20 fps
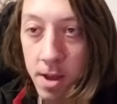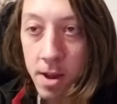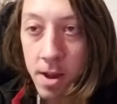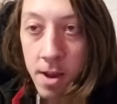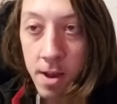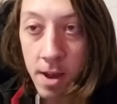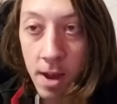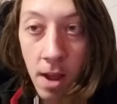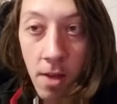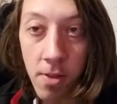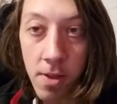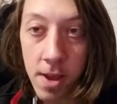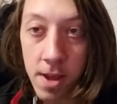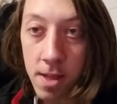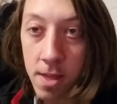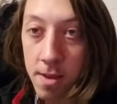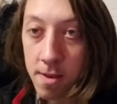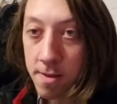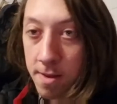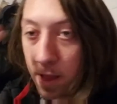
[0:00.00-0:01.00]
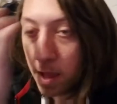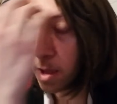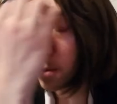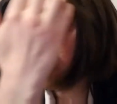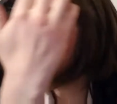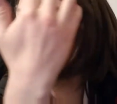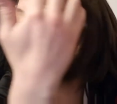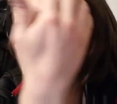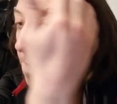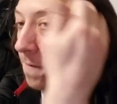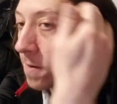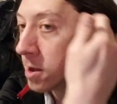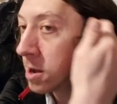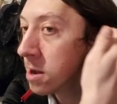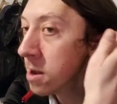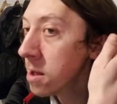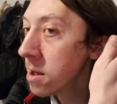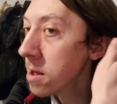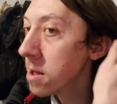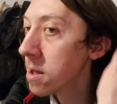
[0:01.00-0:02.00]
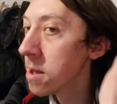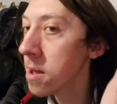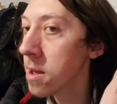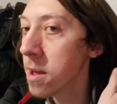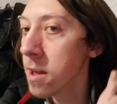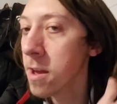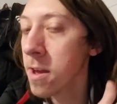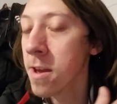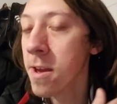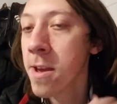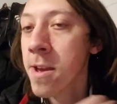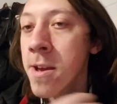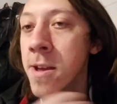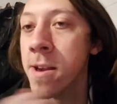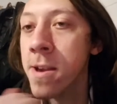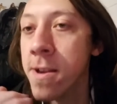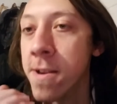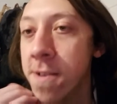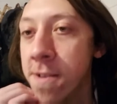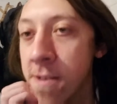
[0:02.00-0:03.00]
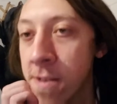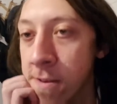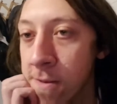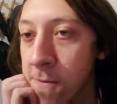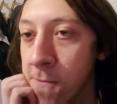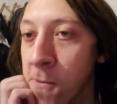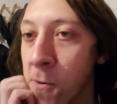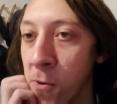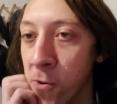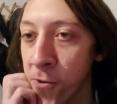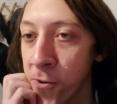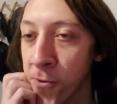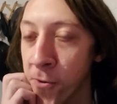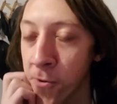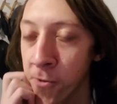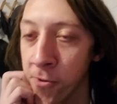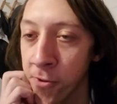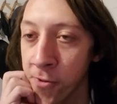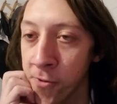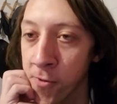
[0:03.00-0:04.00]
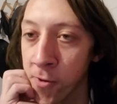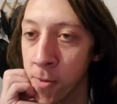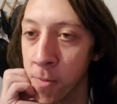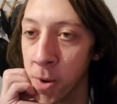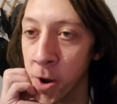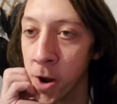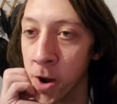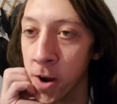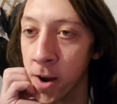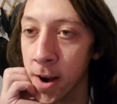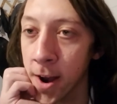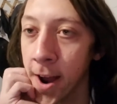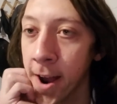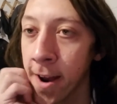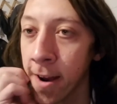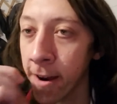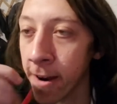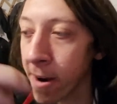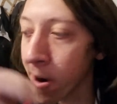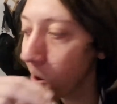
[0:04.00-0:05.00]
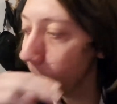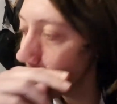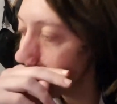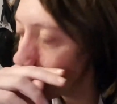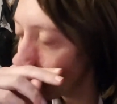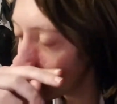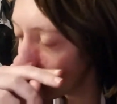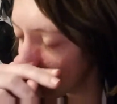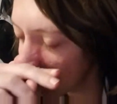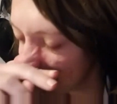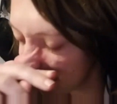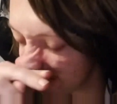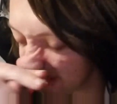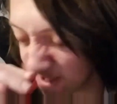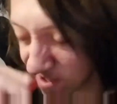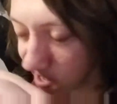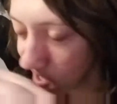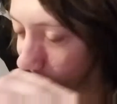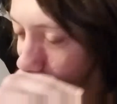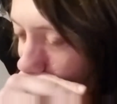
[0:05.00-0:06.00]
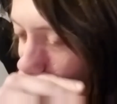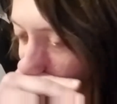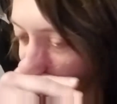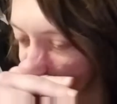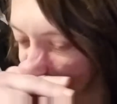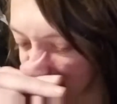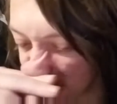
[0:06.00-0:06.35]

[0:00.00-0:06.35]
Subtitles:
now they get to stab often and just force folds from our air. And